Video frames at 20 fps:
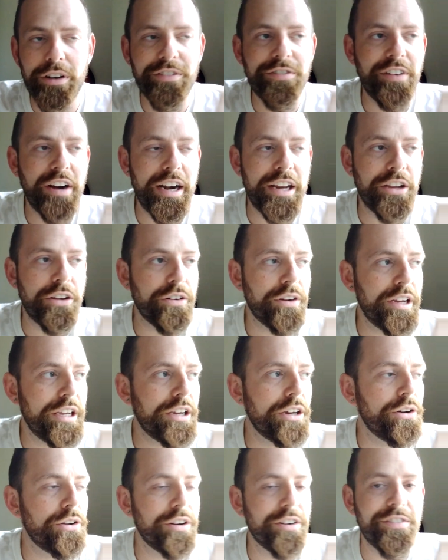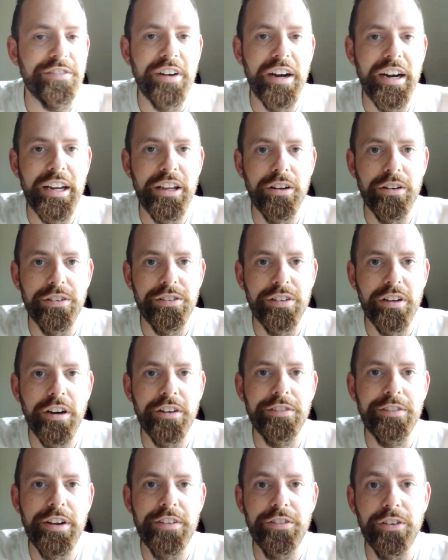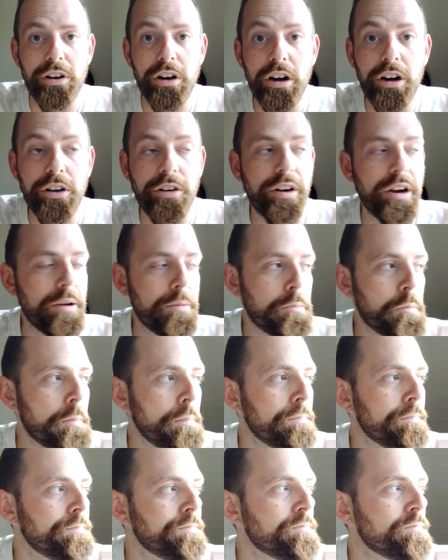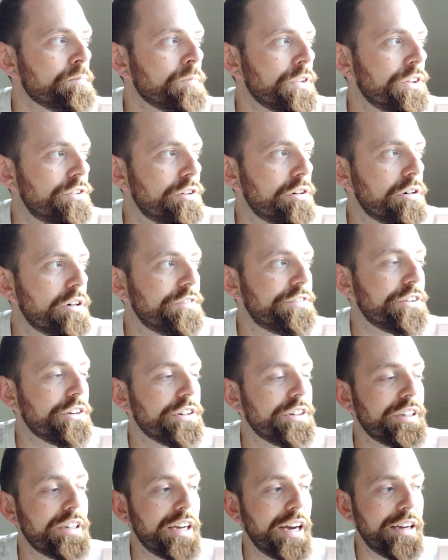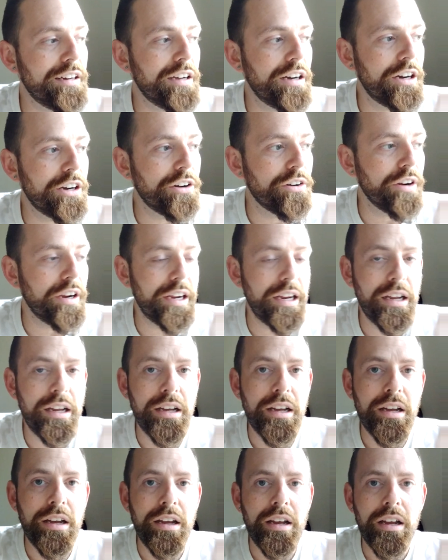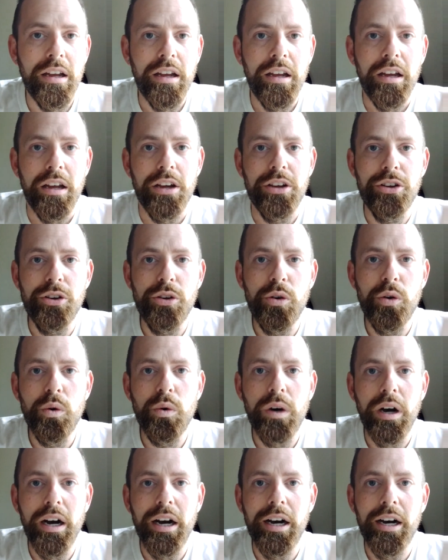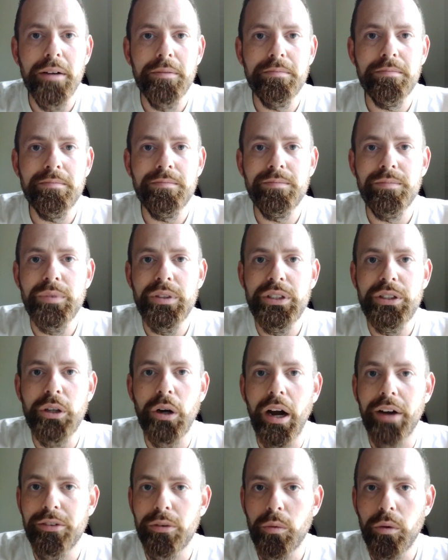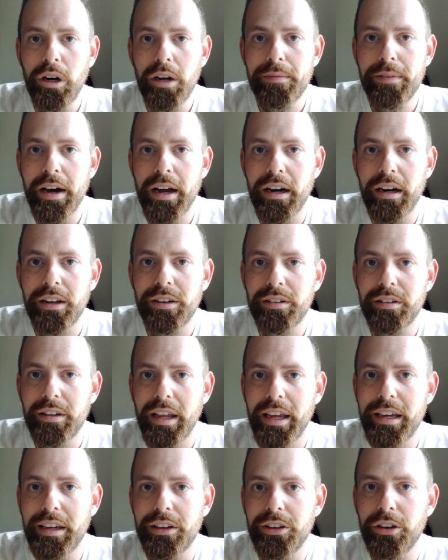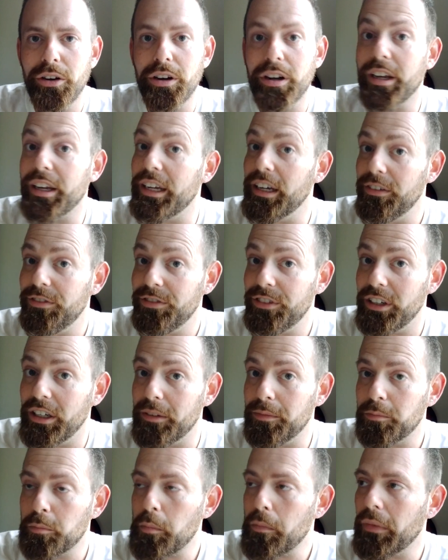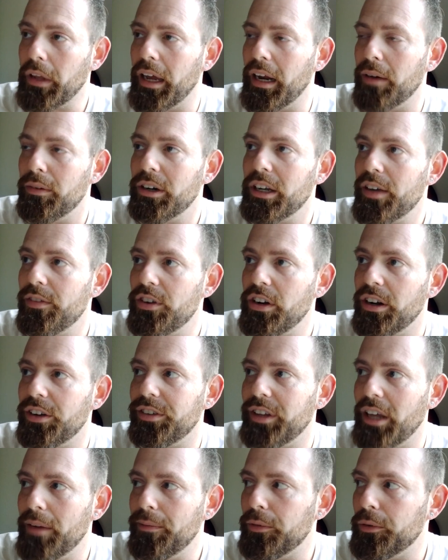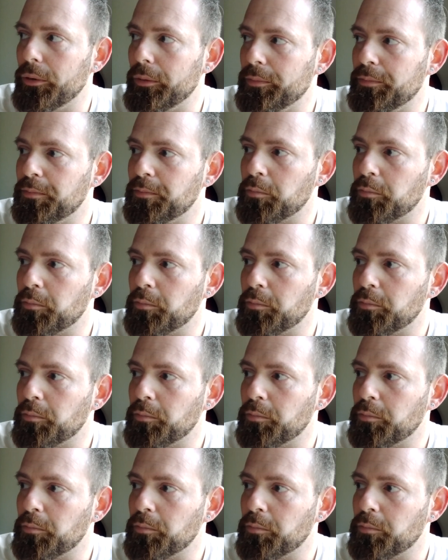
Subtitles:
You're fighting your ego. You're fighting yourself if you're hungry. So if you're not hungry, you don't have to worry about it. It's like you're gifted. And I want to give you an example.